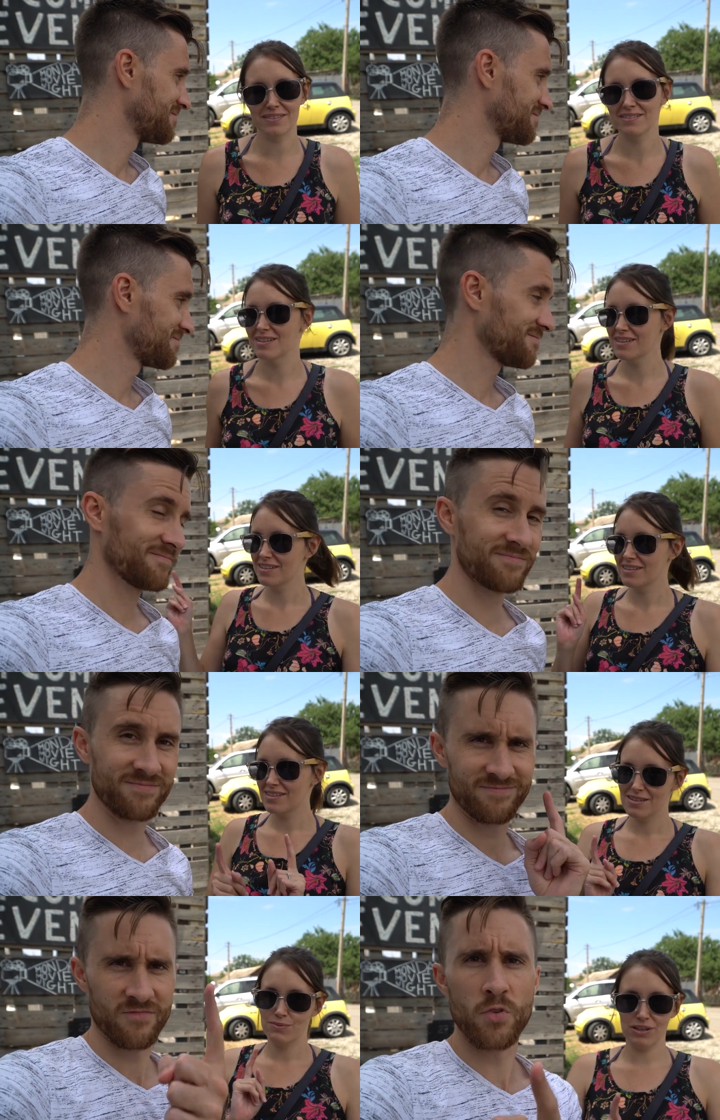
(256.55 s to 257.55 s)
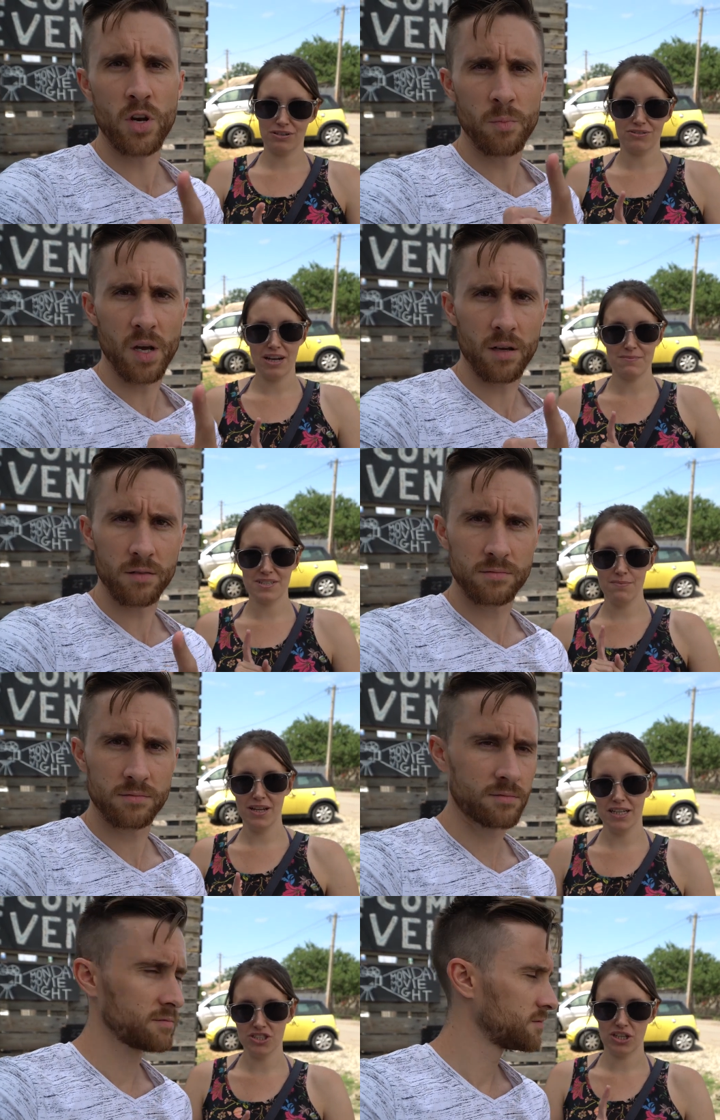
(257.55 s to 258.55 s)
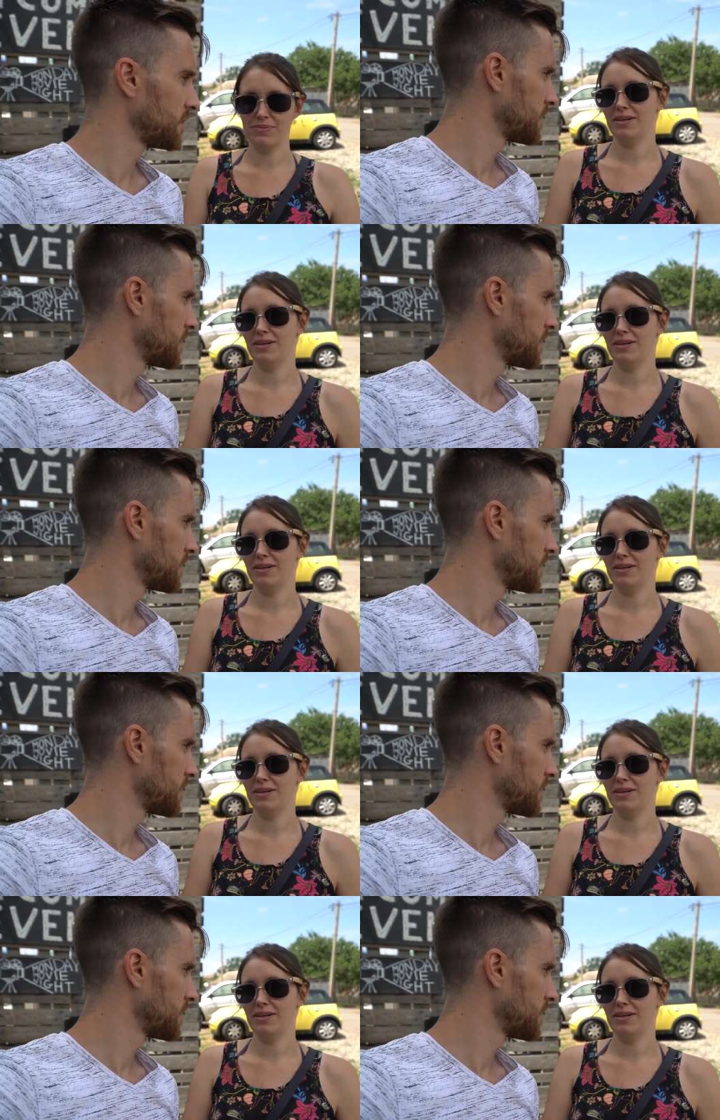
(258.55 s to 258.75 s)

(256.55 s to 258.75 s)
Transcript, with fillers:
Speaker 1: But we're gonna grab beer. some lunch and